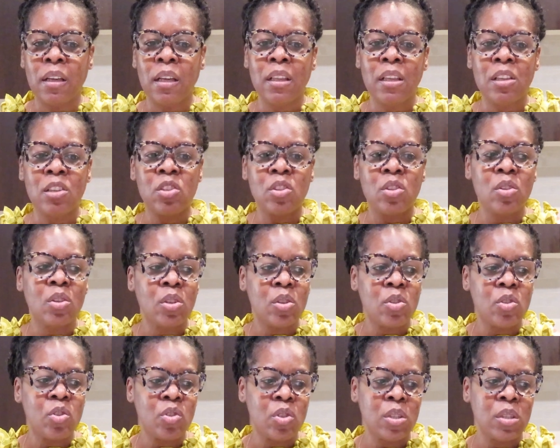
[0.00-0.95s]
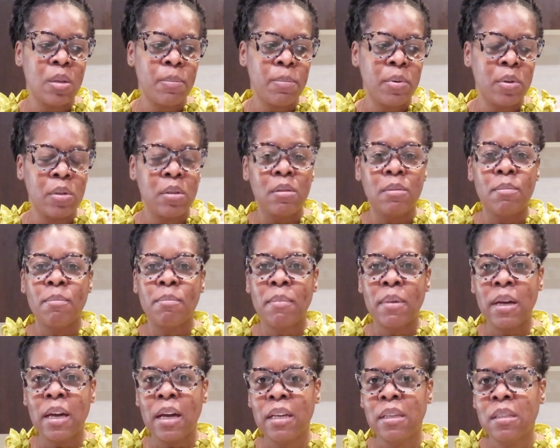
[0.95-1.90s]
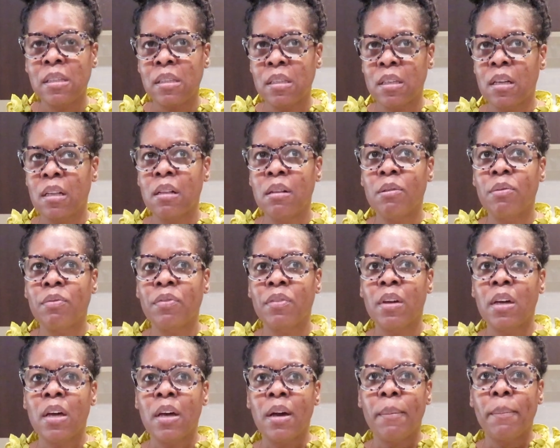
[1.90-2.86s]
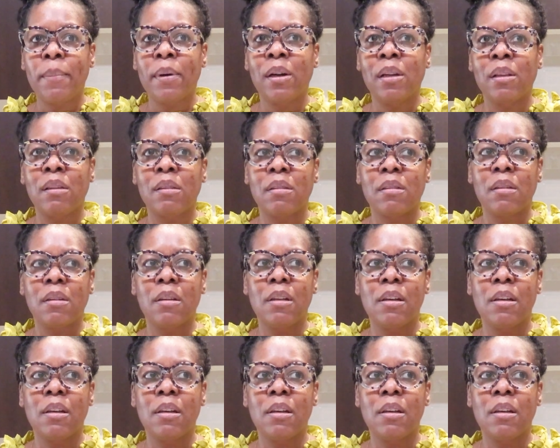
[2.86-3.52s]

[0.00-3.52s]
and it's not just about myself, but